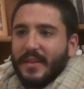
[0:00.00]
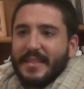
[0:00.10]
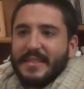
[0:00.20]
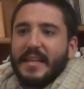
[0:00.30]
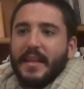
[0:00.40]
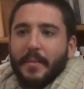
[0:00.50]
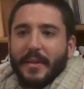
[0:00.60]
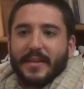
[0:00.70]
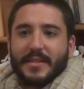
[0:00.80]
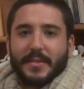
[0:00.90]
Siddha
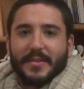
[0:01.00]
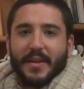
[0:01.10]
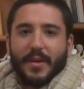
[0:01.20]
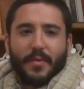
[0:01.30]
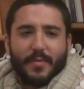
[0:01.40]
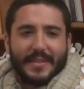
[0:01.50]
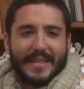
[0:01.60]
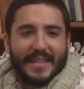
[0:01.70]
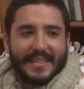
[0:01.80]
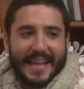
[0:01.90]
means, we
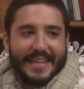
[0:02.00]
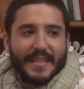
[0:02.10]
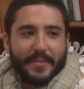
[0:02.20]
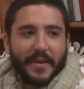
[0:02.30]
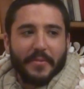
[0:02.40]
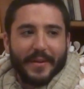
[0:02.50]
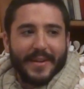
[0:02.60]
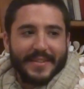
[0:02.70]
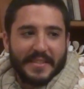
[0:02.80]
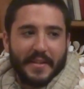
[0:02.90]
did this last time, didn't we?
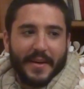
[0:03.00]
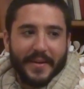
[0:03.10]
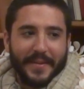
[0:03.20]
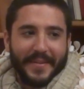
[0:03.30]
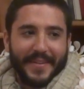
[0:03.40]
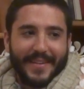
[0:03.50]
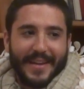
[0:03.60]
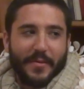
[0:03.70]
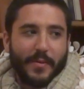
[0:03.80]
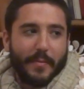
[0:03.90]
Siddha?
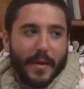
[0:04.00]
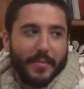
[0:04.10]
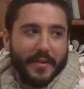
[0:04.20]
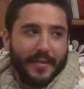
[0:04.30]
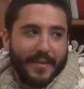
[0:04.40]
Anyone remember?